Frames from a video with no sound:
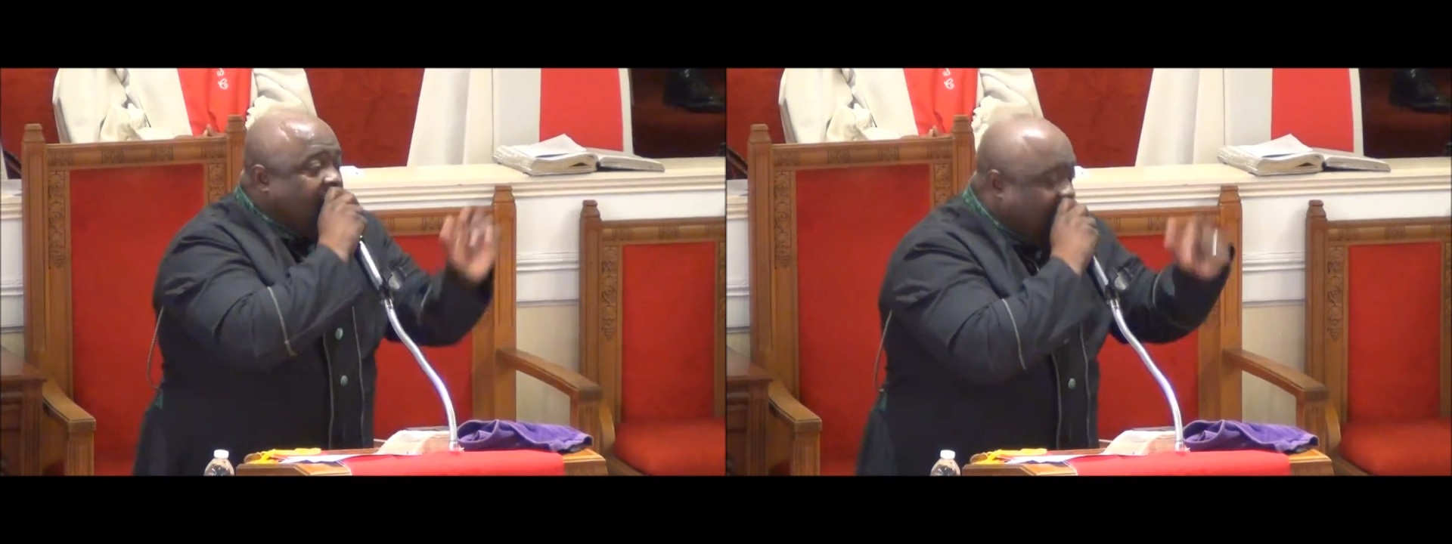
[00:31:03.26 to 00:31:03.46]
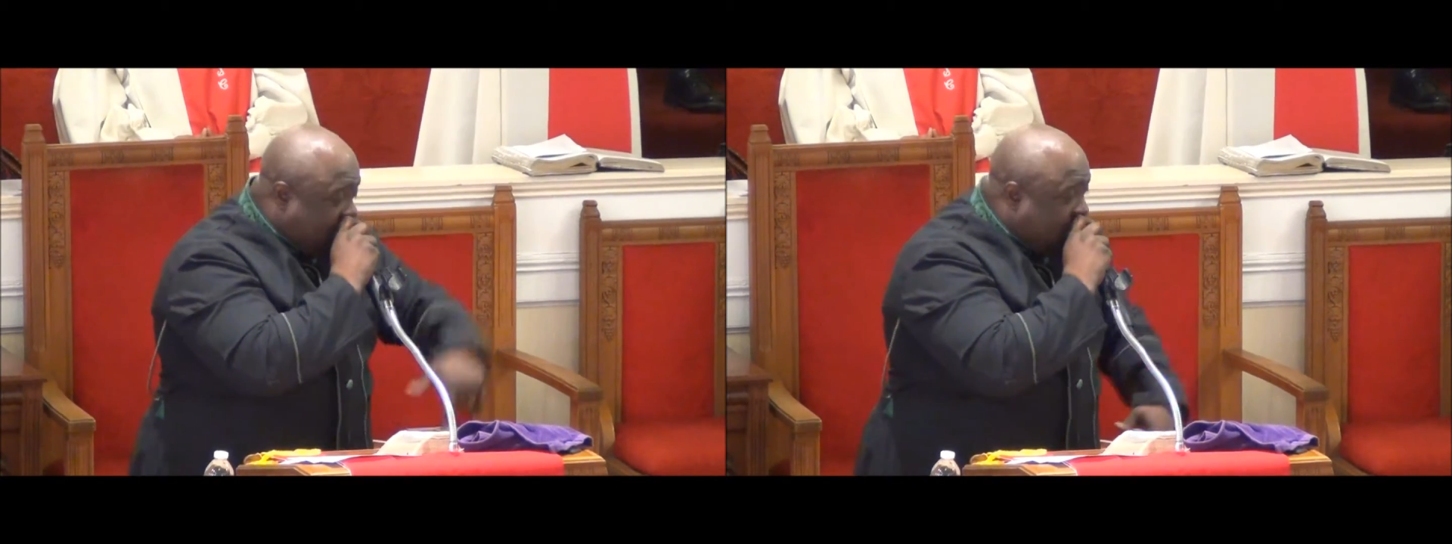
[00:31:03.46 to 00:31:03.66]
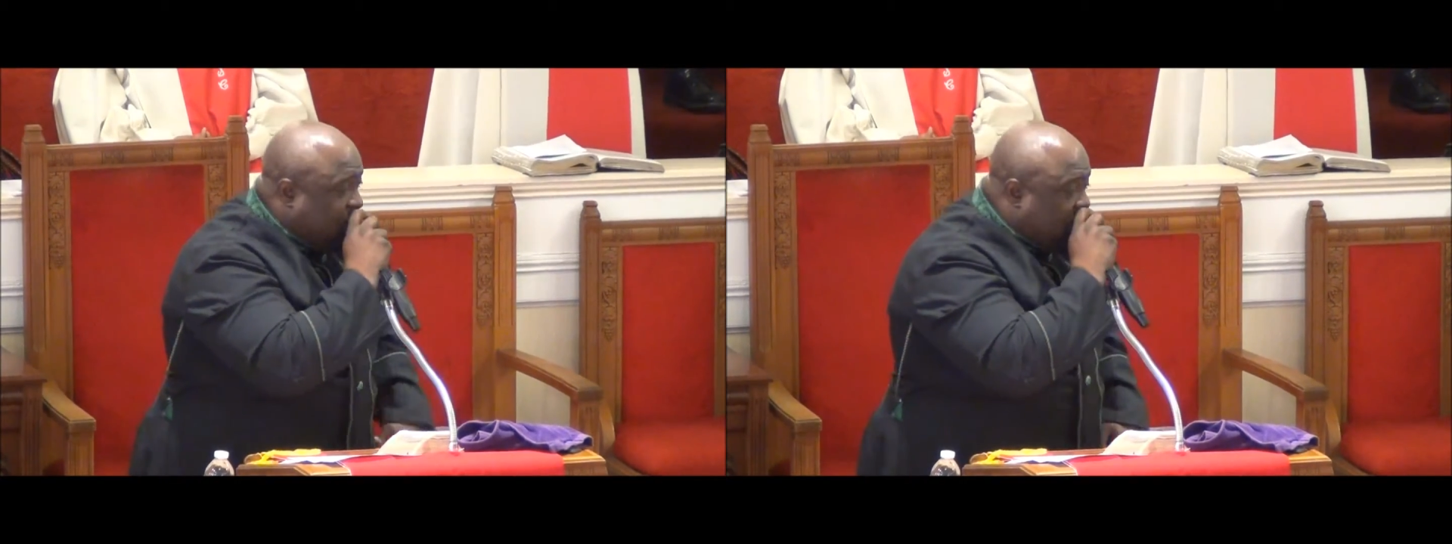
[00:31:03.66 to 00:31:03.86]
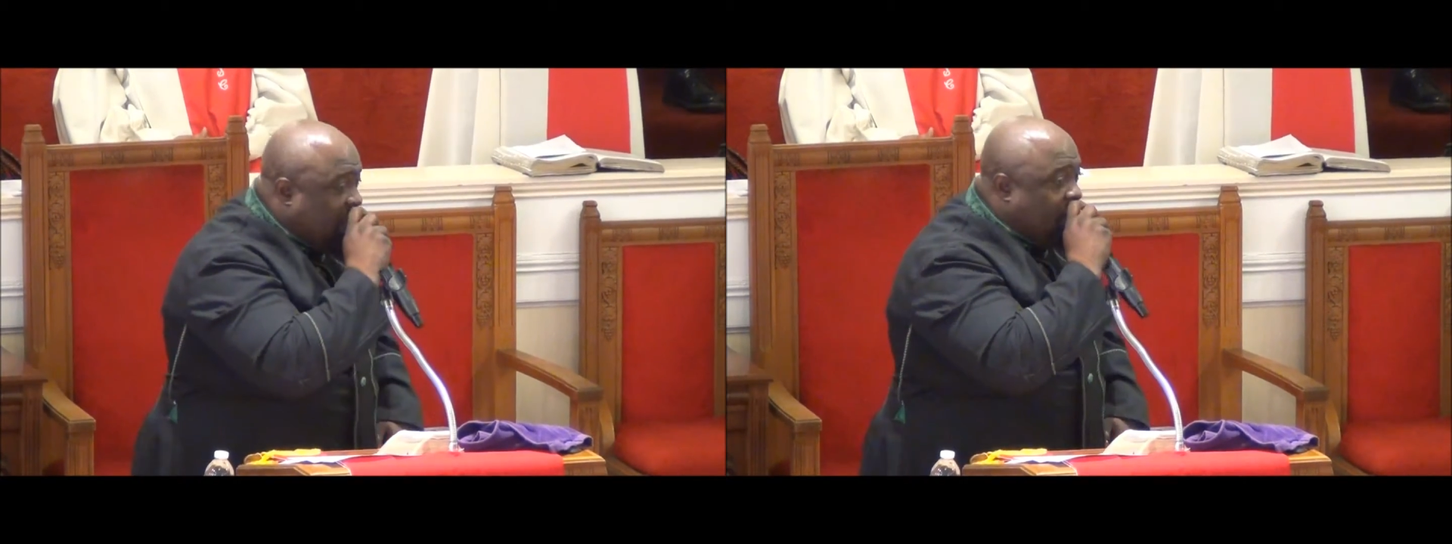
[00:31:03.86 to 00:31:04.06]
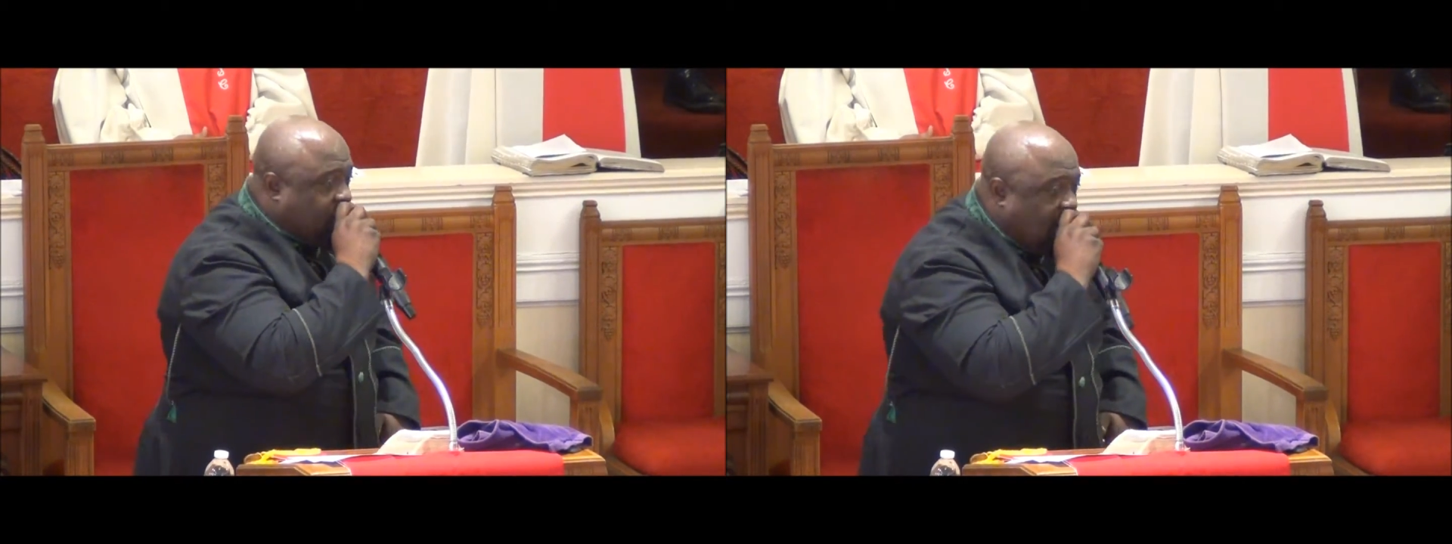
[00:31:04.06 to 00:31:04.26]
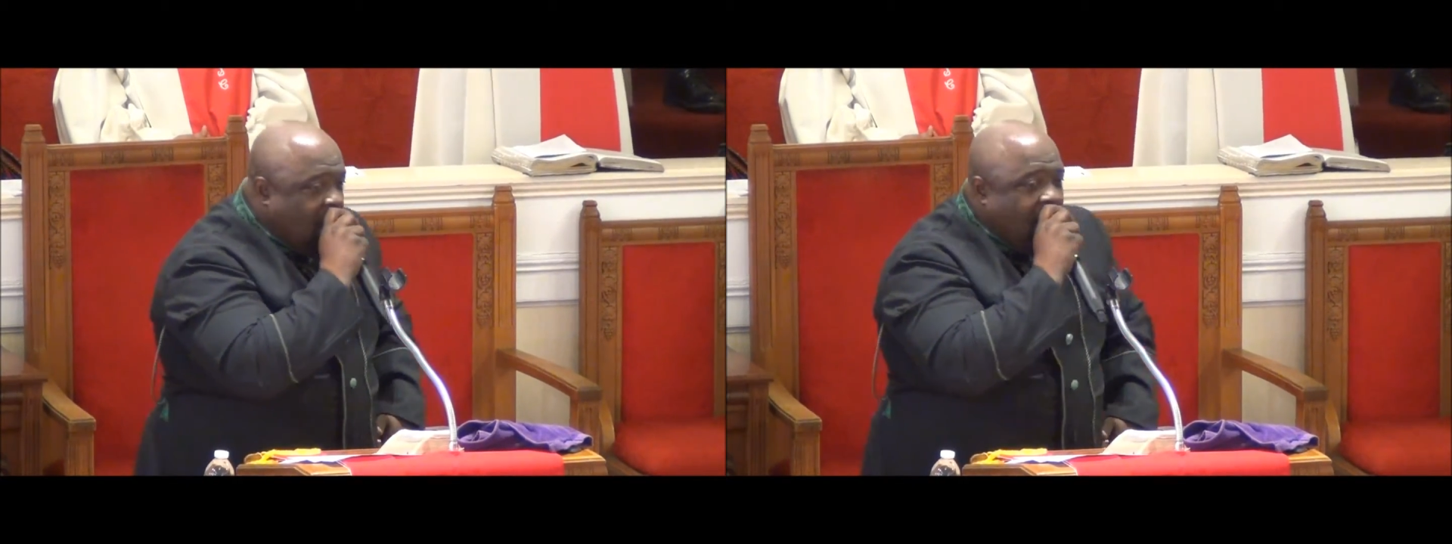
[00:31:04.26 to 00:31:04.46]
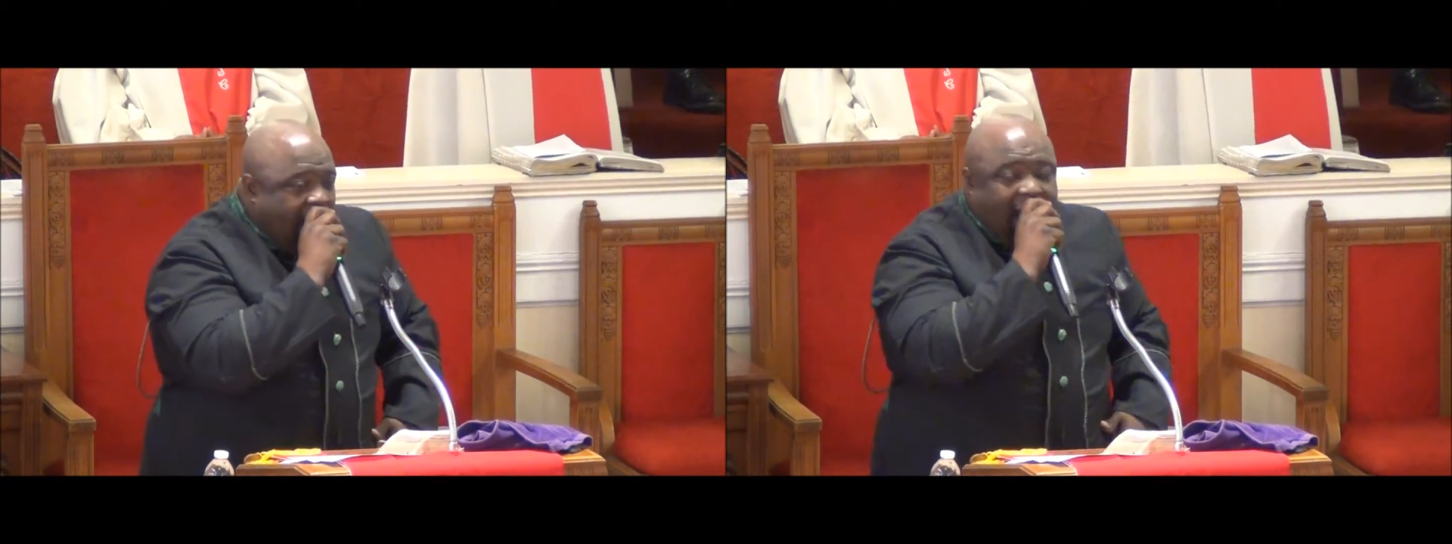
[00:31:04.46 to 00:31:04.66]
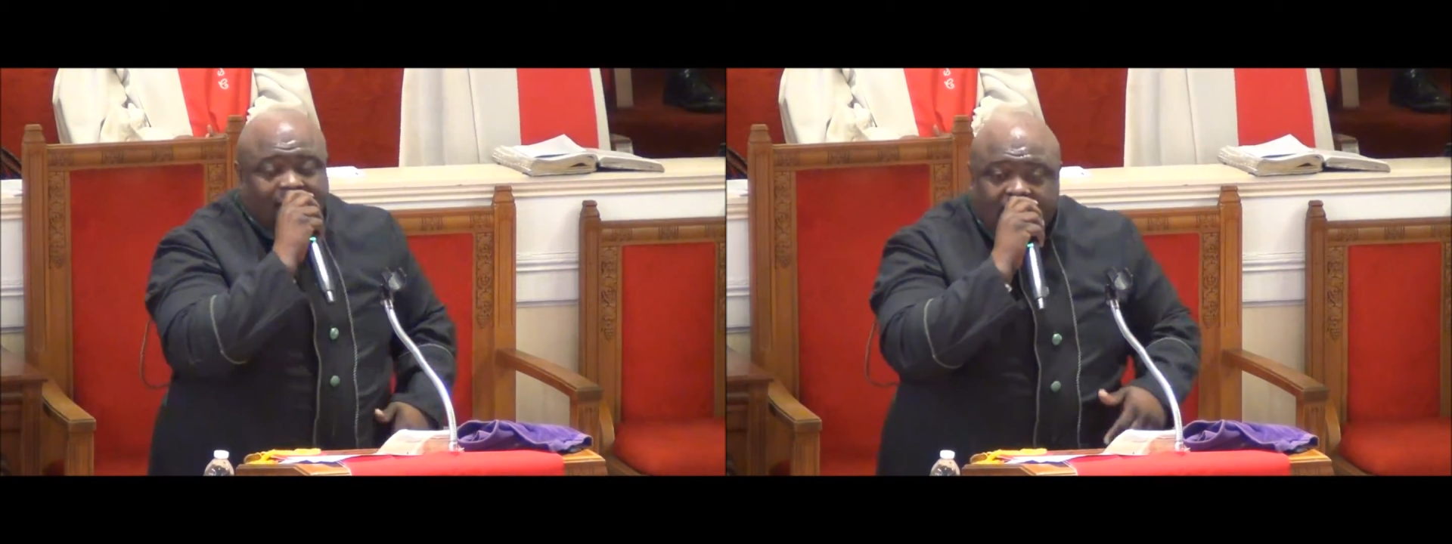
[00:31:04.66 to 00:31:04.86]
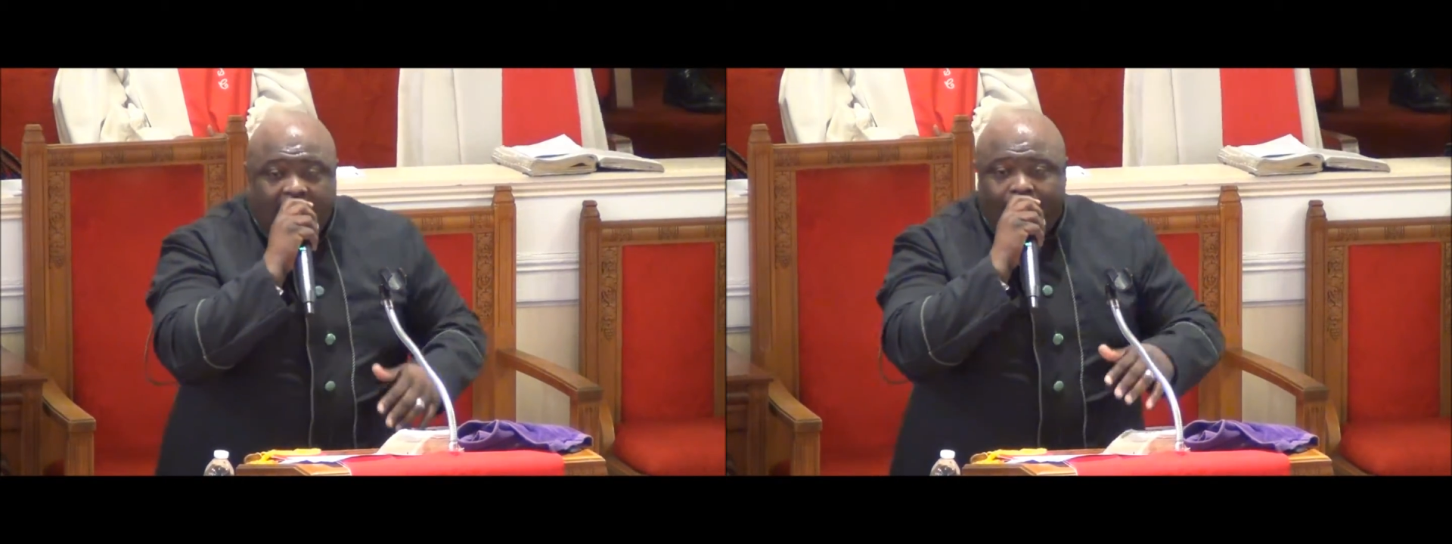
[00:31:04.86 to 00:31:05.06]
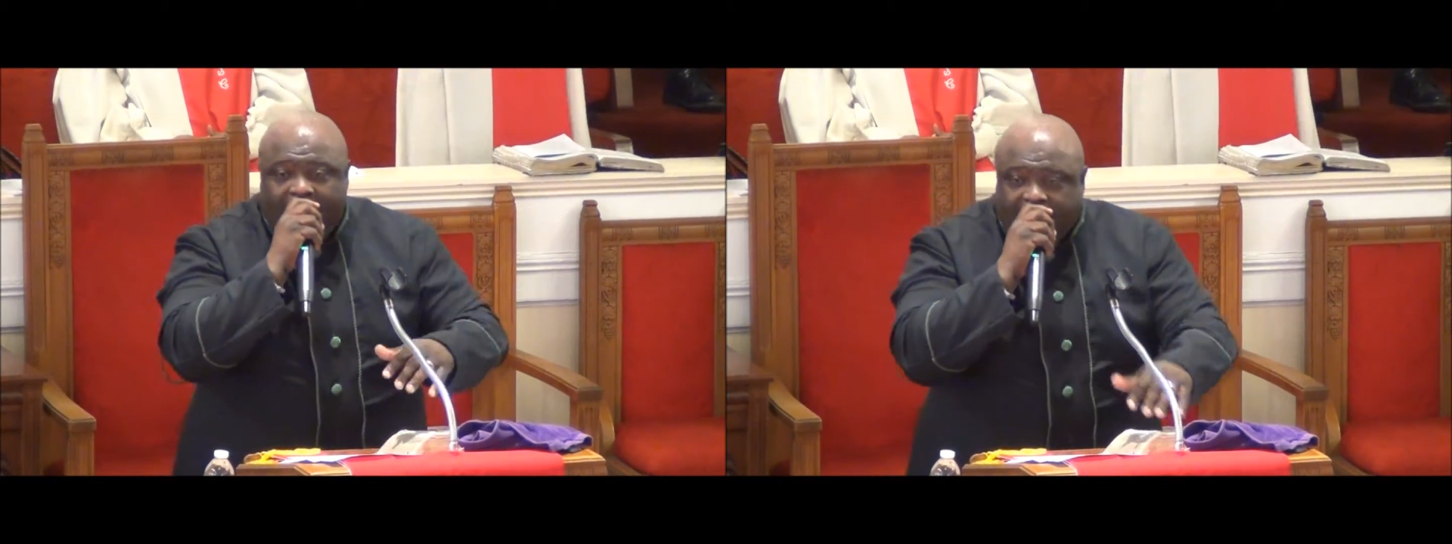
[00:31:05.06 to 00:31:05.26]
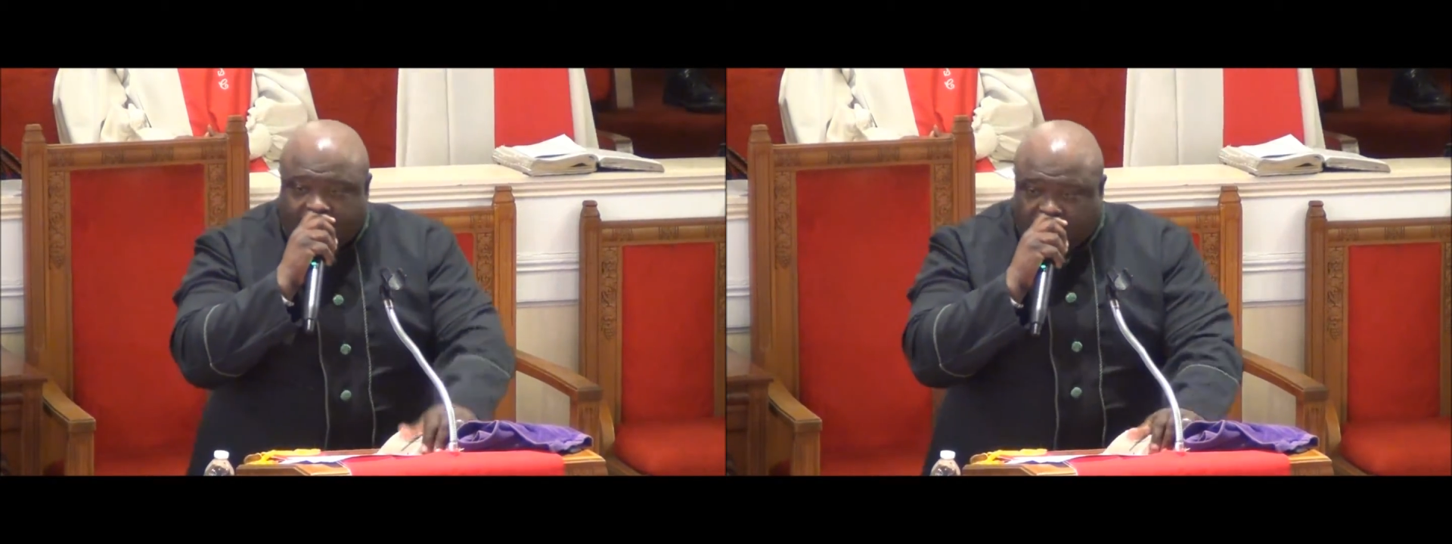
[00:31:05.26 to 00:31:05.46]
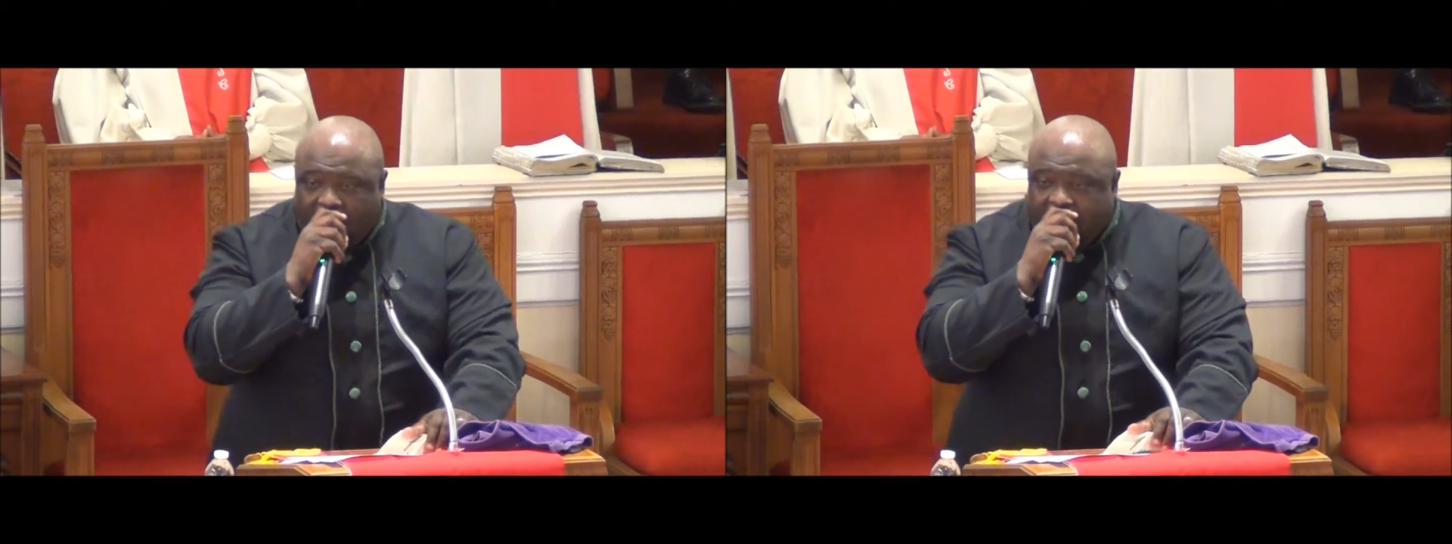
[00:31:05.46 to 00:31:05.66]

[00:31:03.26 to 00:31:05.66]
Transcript: is the church. I stop by the tell